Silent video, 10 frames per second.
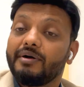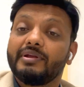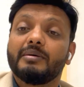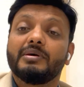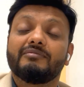
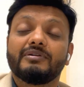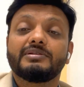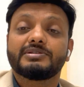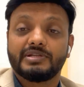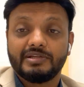available for
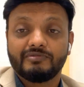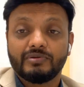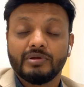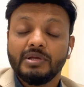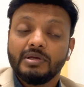stage
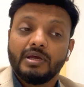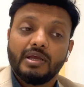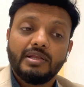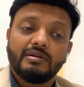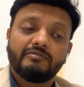4.
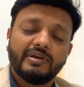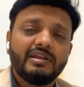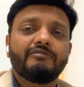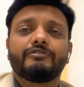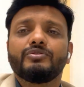In
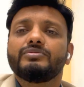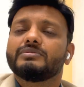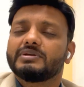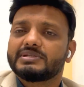very few